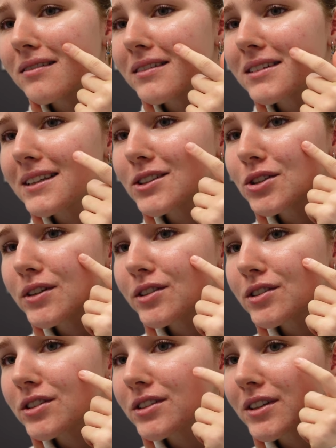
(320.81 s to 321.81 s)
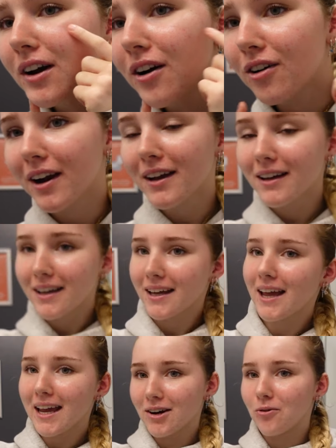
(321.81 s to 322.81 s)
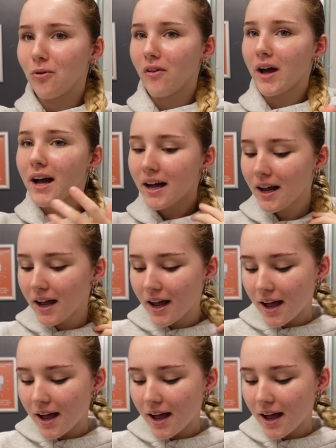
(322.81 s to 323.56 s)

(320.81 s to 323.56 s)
It's literally just scarring, ignore that.